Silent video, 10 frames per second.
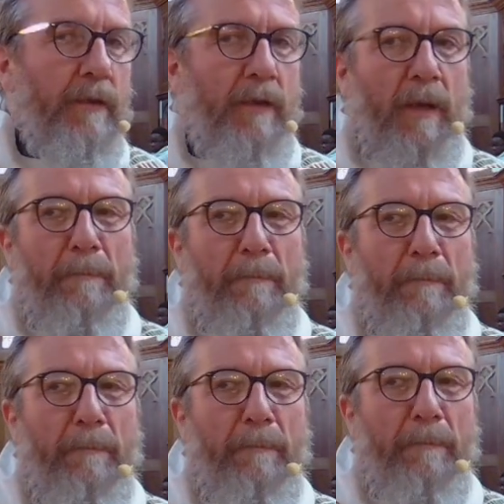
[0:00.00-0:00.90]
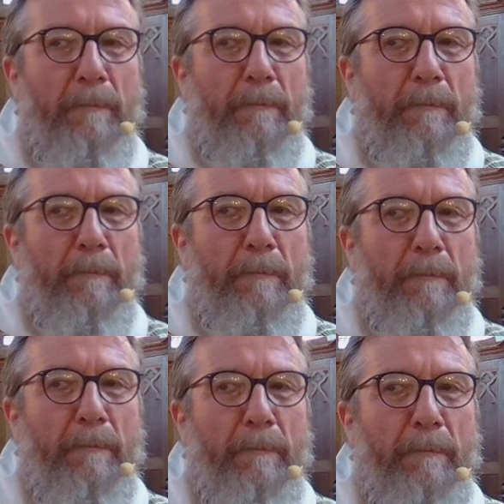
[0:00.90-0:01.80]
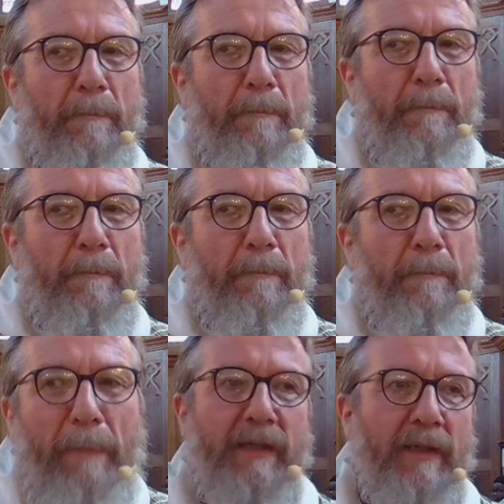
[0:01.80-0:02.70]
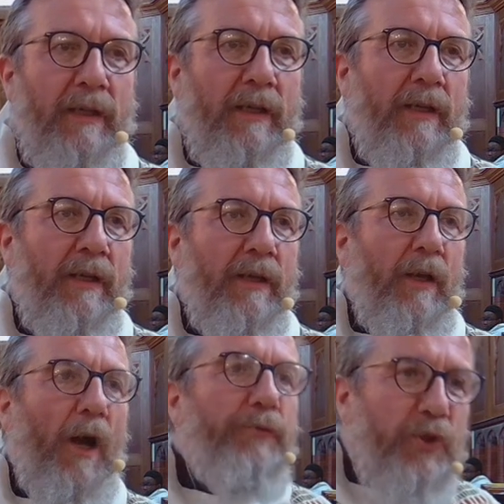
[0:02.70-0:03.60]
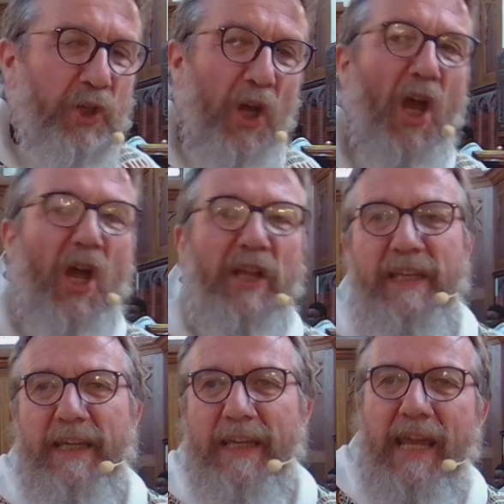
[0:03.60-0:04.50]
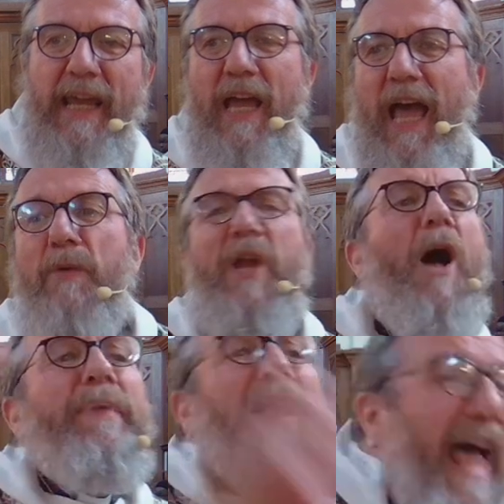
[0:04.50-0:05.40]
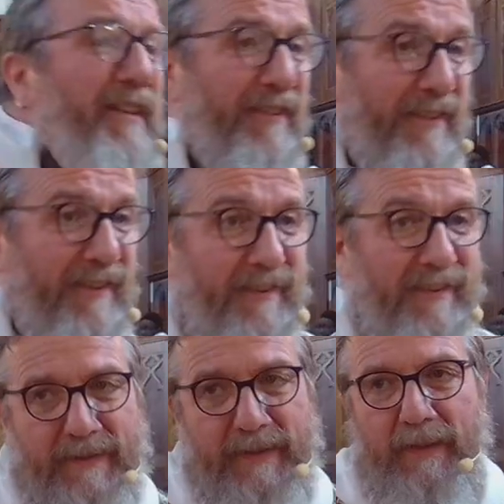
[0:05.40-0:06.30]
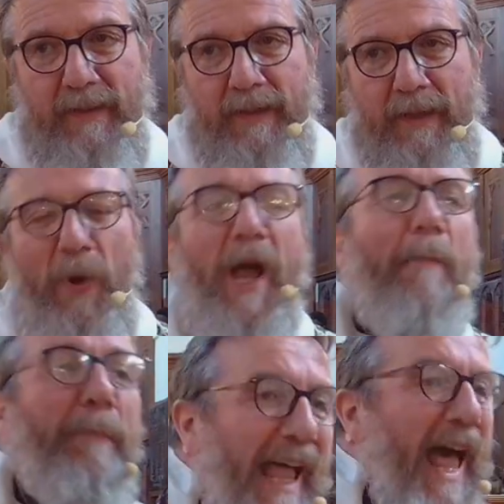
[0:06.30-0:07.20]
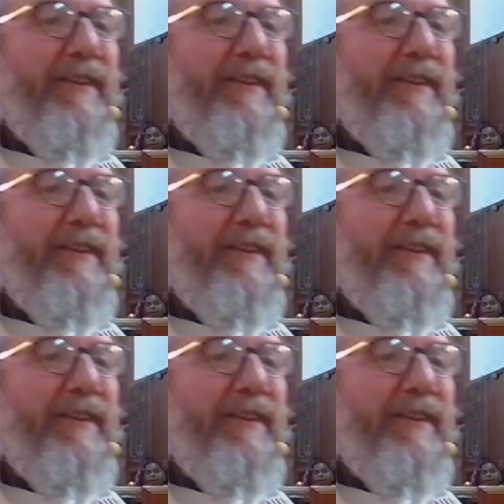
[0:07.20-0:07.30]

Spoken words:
Powerful testimony of journey here. And we are blessed. We are blessed,